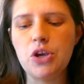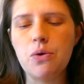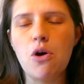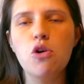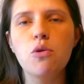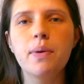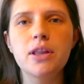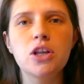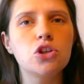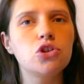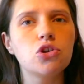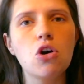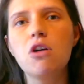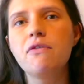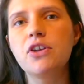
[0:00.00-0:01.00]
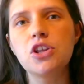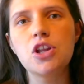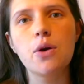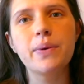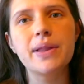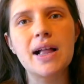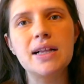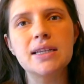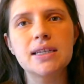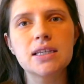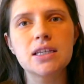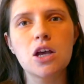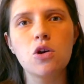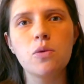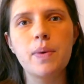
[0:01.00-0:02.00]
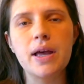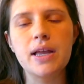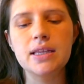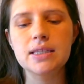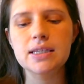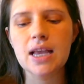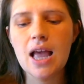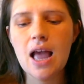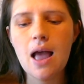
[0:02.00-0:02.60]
you open a door that no one else has opened.